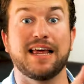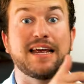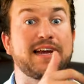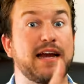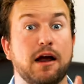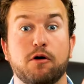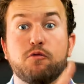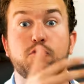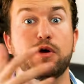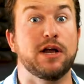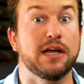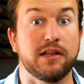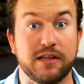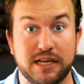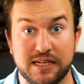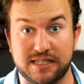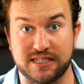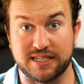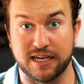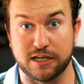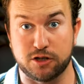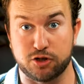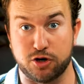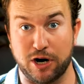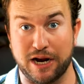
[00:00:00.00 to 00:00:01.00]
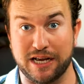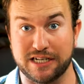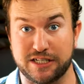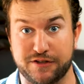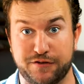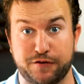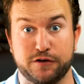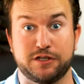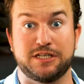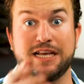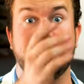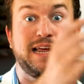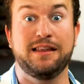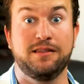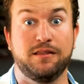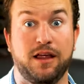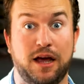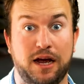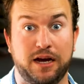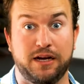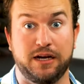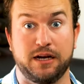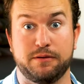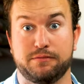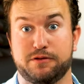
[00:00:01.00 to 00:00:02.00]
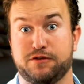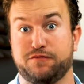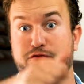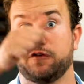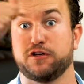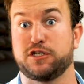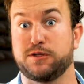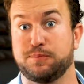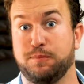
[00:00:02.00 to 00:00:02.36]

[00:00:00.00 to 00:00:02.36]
like a realistic transfers and lineups for